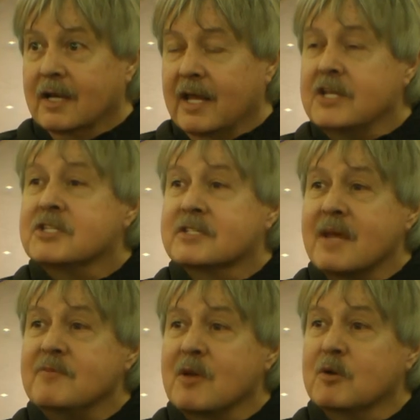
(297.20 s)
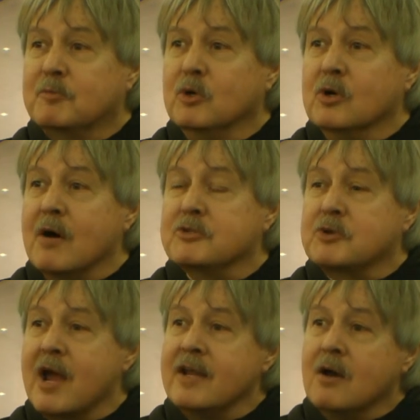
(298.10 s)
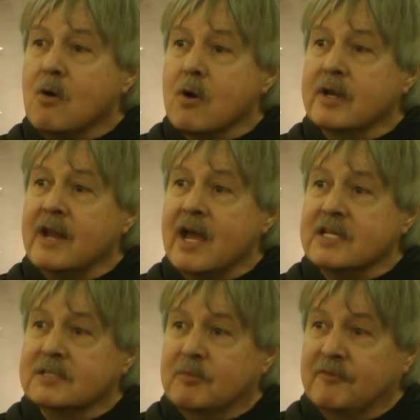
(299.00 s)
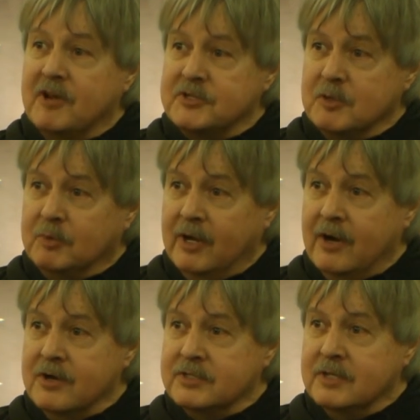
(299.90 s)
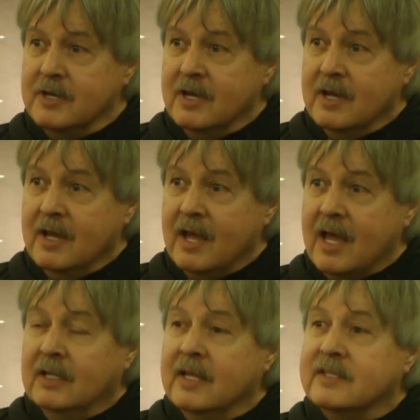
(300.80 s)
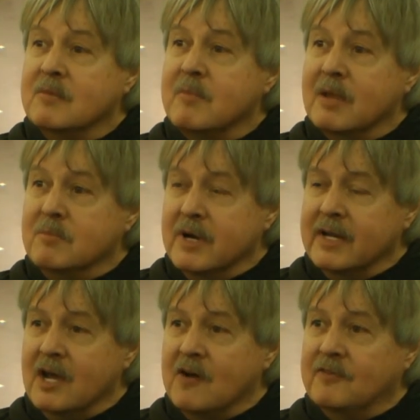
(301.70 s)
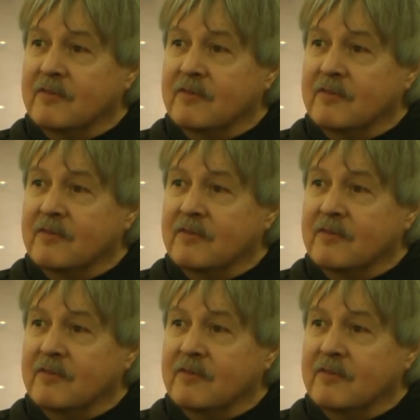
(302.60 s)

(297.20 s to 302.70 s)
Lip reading: And it's the same thing with pool. I was trying to organize the professional players and let them make money off